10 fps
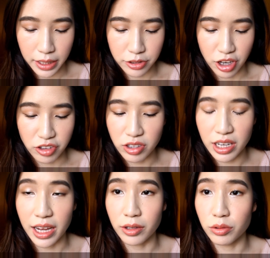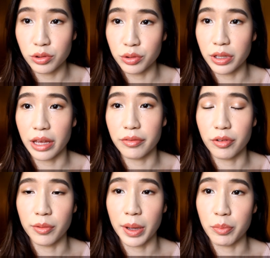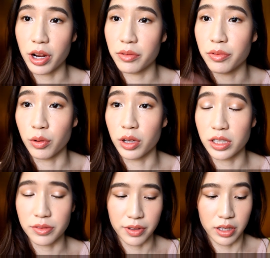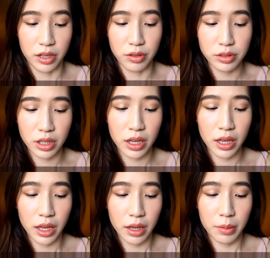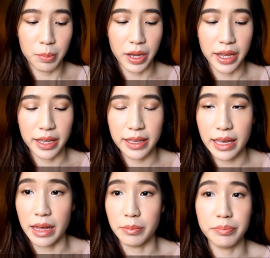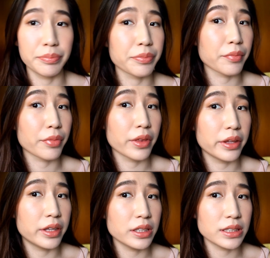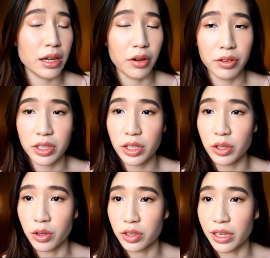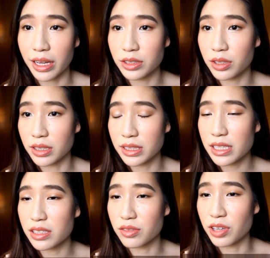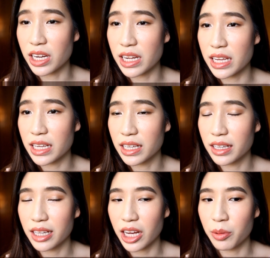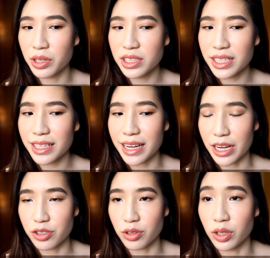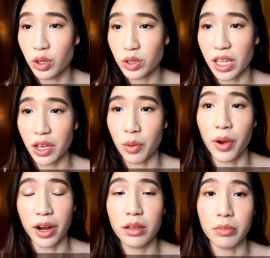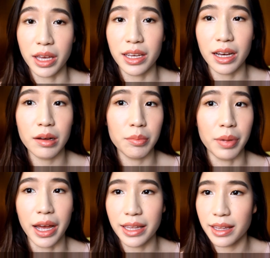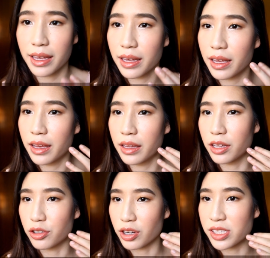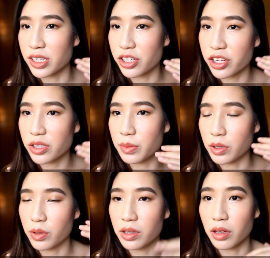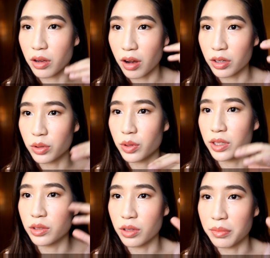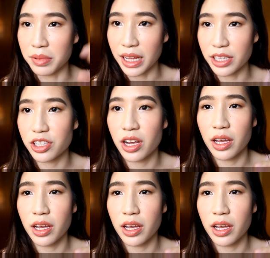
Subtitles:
generally I don't do that for my brand focus videos. But yeah, this is how everything looks like. As you can see, it's really, I wouldn't say natural, it looks like you're wearing makeup, but I think the transitions between the contour to the blush